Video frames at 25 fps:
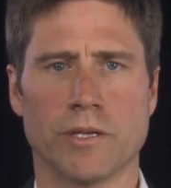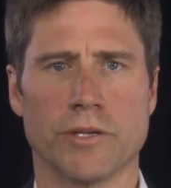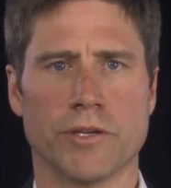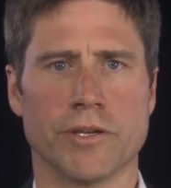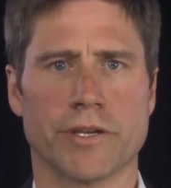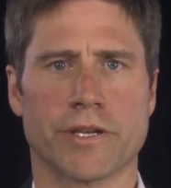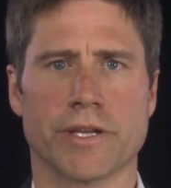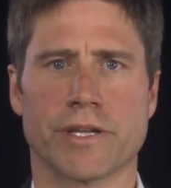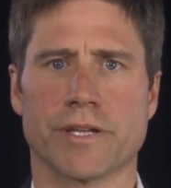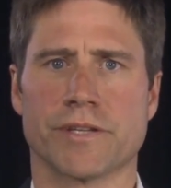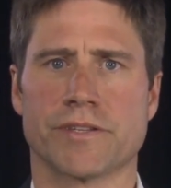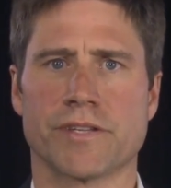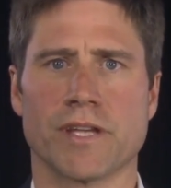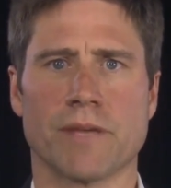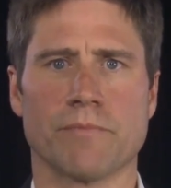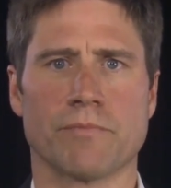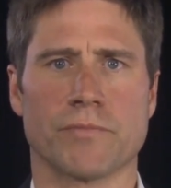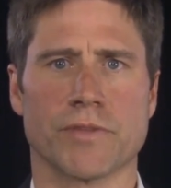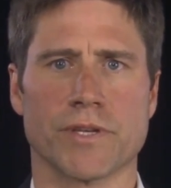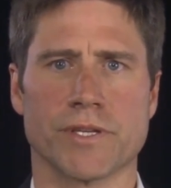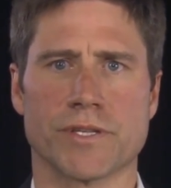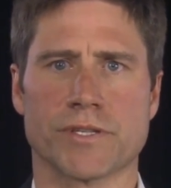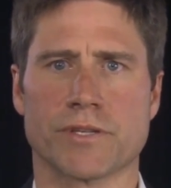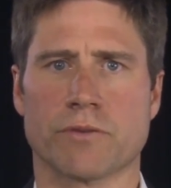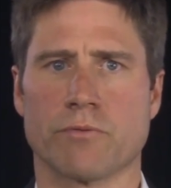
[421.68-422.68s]
You can
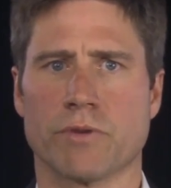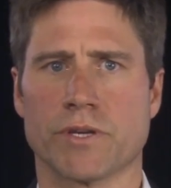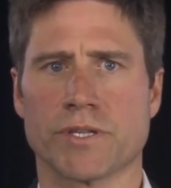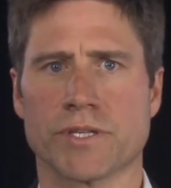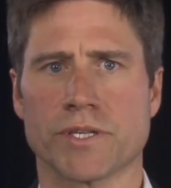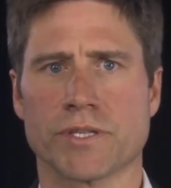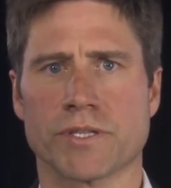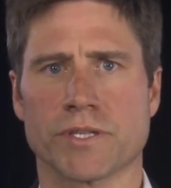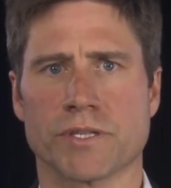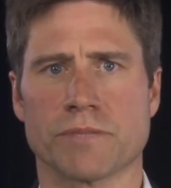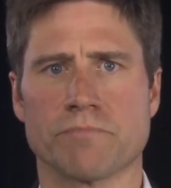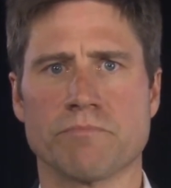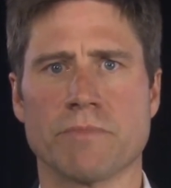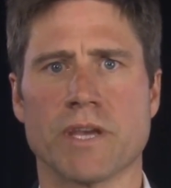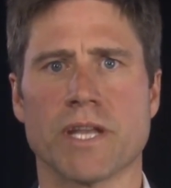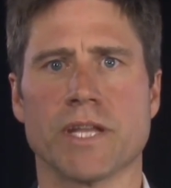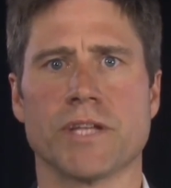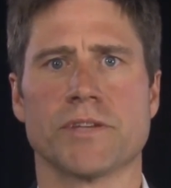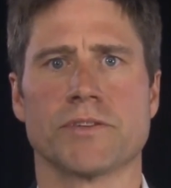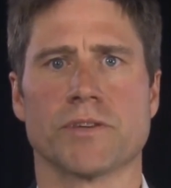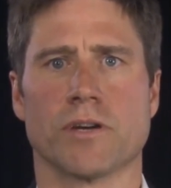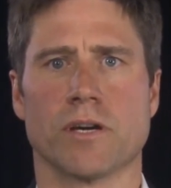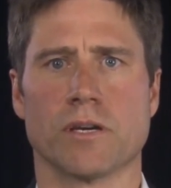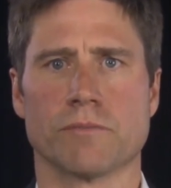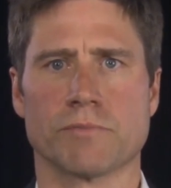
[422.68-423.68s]
attempt these quizzes as
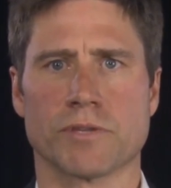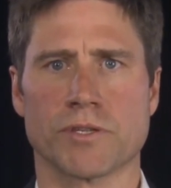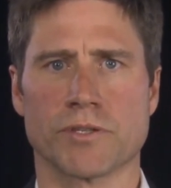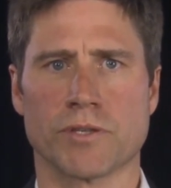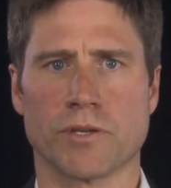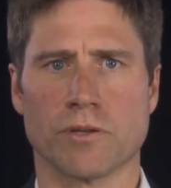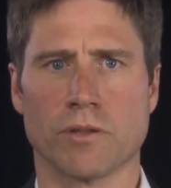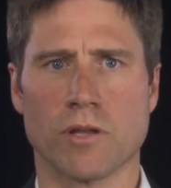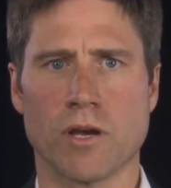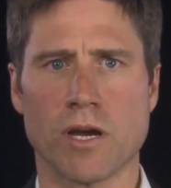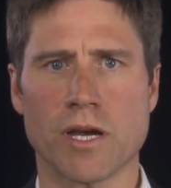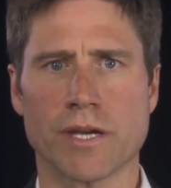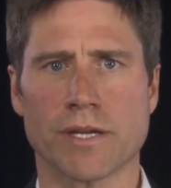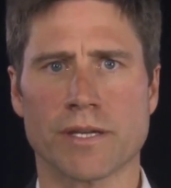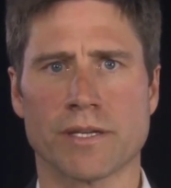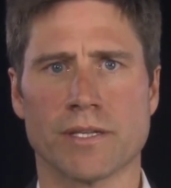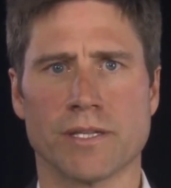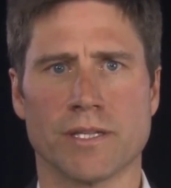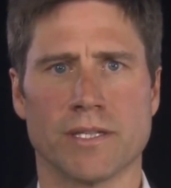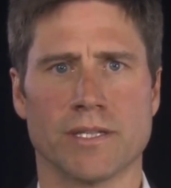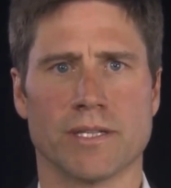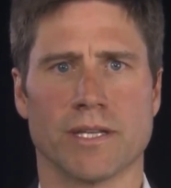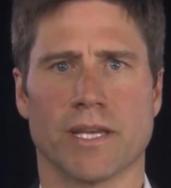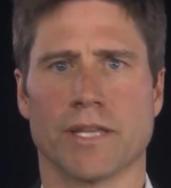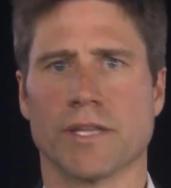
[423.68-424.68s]
many times as you like,
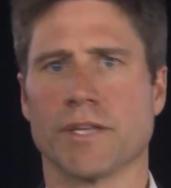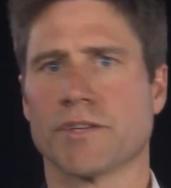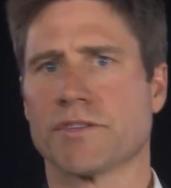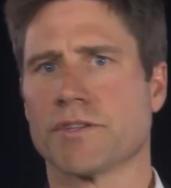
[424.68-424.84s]
and